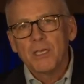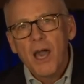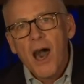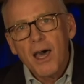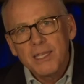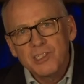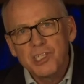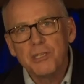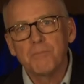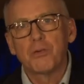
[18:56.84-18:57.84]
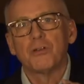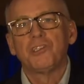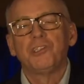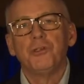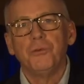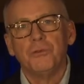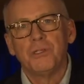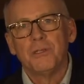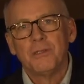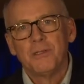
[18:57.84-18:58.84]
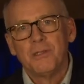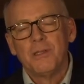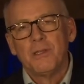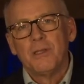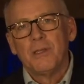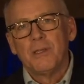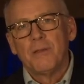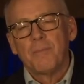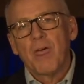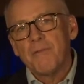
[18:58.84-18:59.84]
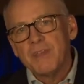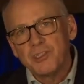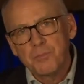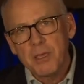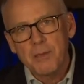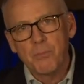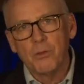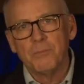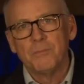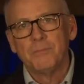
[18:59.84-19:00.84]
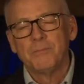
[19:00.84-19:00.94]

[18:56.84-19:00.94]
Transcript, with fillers: God is in pursuit of his people.